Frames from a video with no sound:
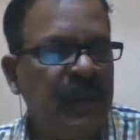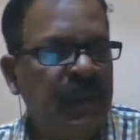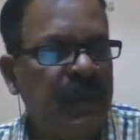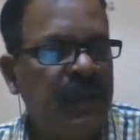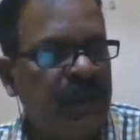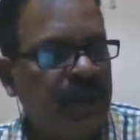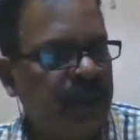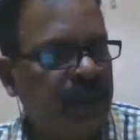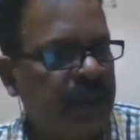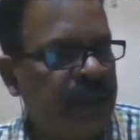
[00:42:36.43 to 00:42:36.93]

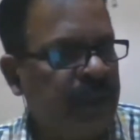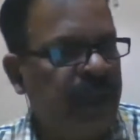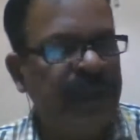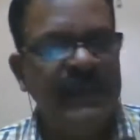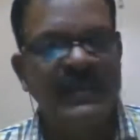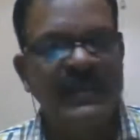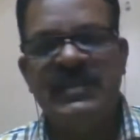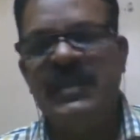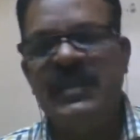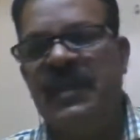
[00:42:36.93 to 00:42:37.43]
India
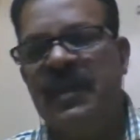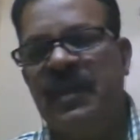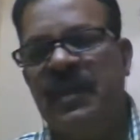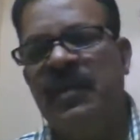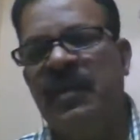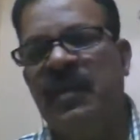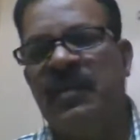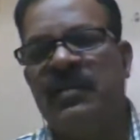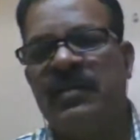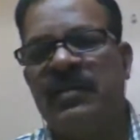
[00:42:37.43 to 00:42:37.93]
is still
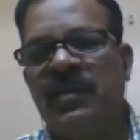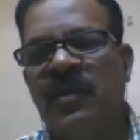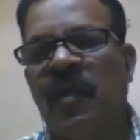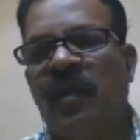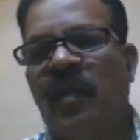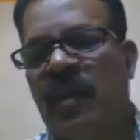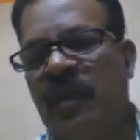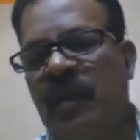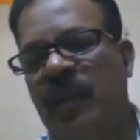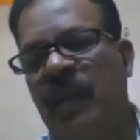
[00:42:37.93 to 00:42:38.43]
not
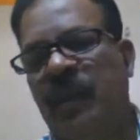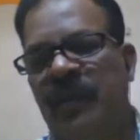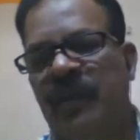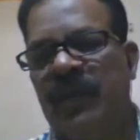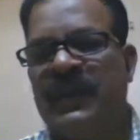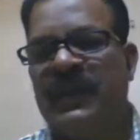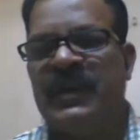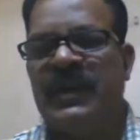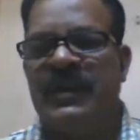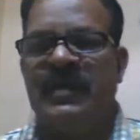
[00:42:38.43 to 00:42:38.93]

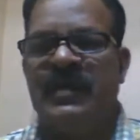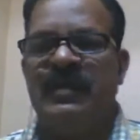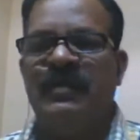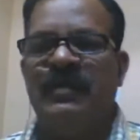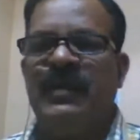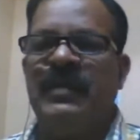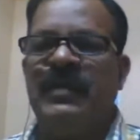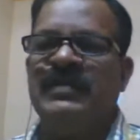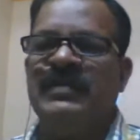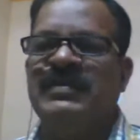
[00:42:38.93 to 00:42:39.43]
overpopulated
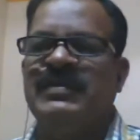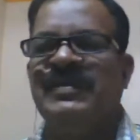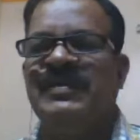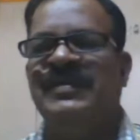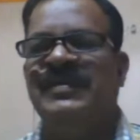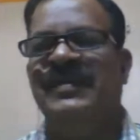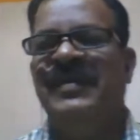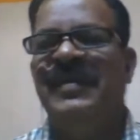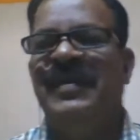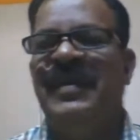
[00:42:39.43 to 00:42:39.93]
because
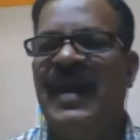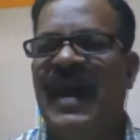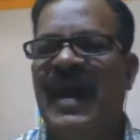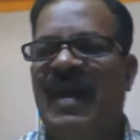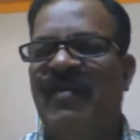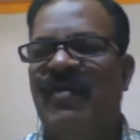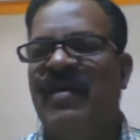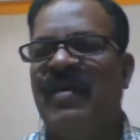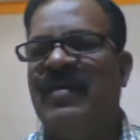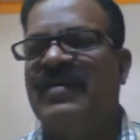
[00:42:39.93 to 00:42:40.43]

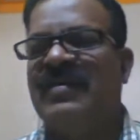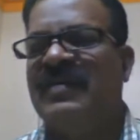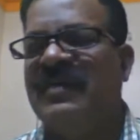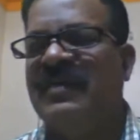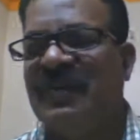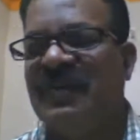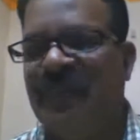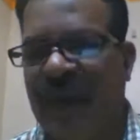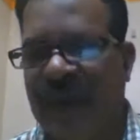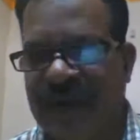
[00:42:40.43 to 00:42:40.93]
our uh,
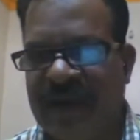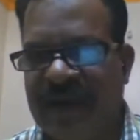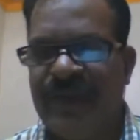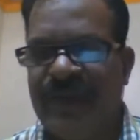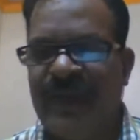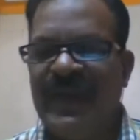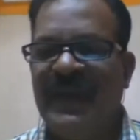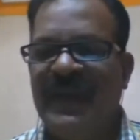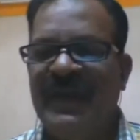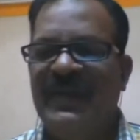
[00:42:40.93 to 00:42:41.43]
per
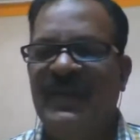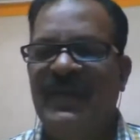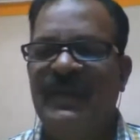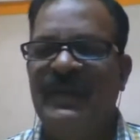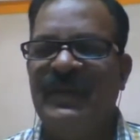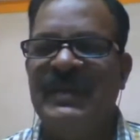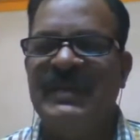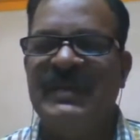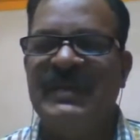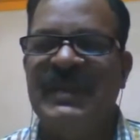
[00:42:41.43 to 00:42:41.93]
capita income
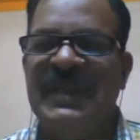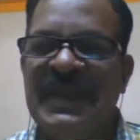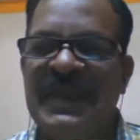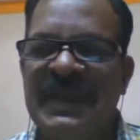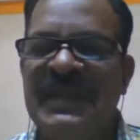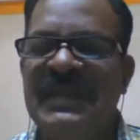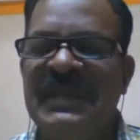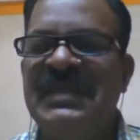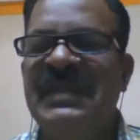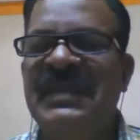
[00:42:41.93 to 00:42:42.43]
is
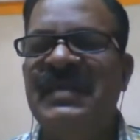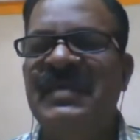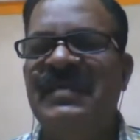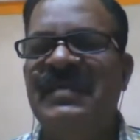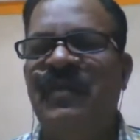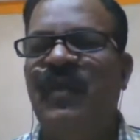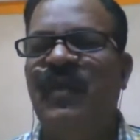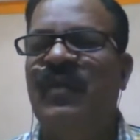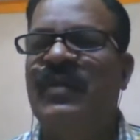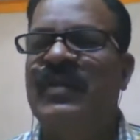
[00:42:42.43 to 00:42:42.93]
increasing
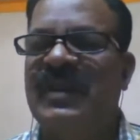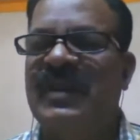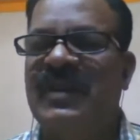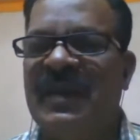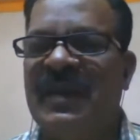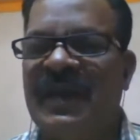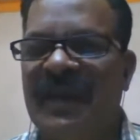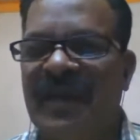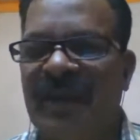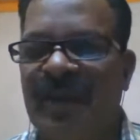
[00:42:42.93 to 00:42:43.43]
more than the
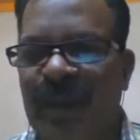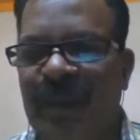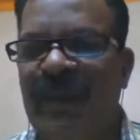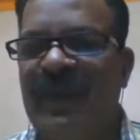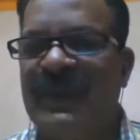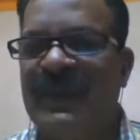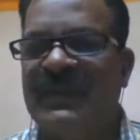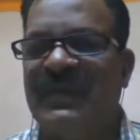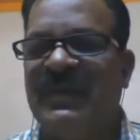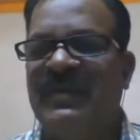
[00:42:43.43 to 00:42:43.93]
rate of
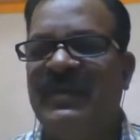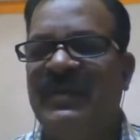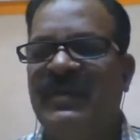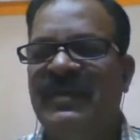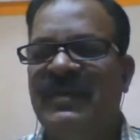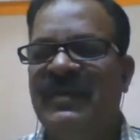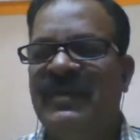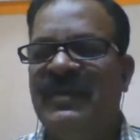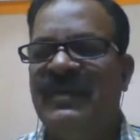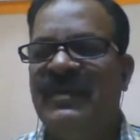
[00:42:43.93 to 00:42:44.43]
population.
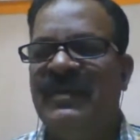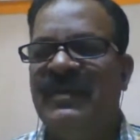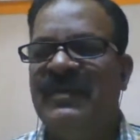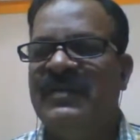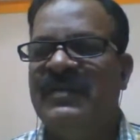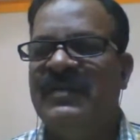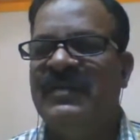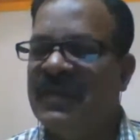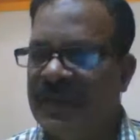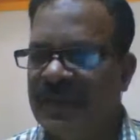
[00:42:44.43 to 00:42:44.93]

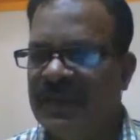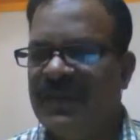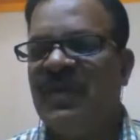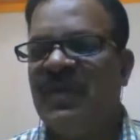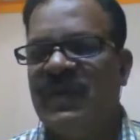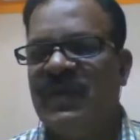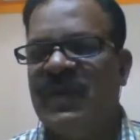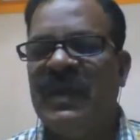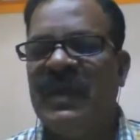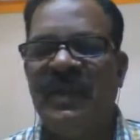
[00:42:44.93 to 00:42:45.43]
So this is also
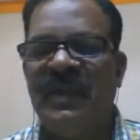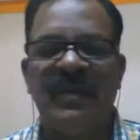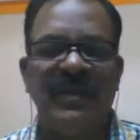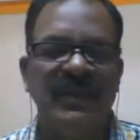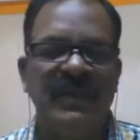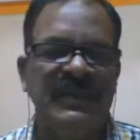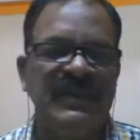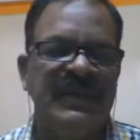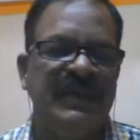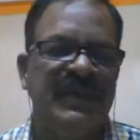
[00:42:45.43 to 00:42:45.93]
another
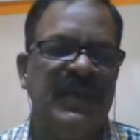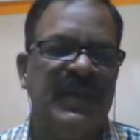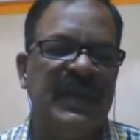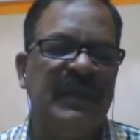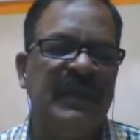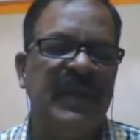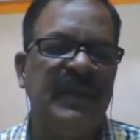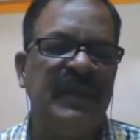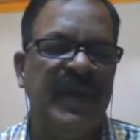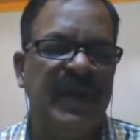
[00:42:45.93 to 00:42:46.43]
concept
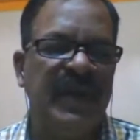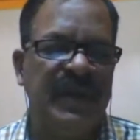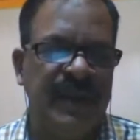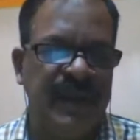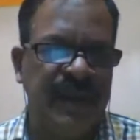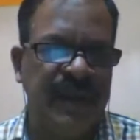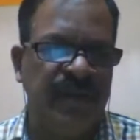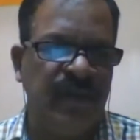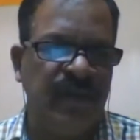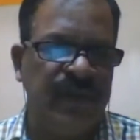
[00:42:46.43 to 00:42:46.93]
given by
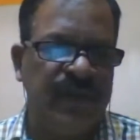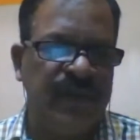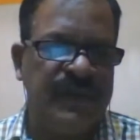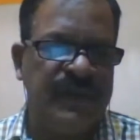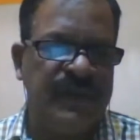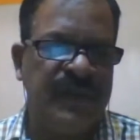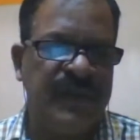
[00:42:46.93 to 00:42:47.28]
economists.